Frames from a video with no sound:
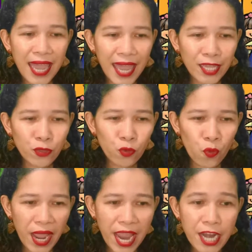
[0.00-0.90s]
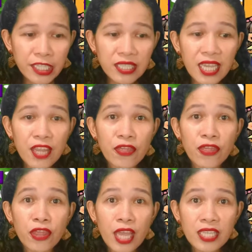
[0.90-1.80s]
And where
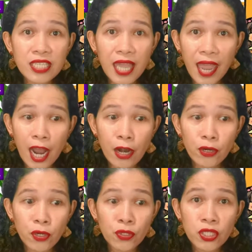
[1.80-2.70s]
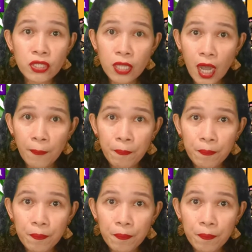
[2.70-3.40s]
did this arrow stop?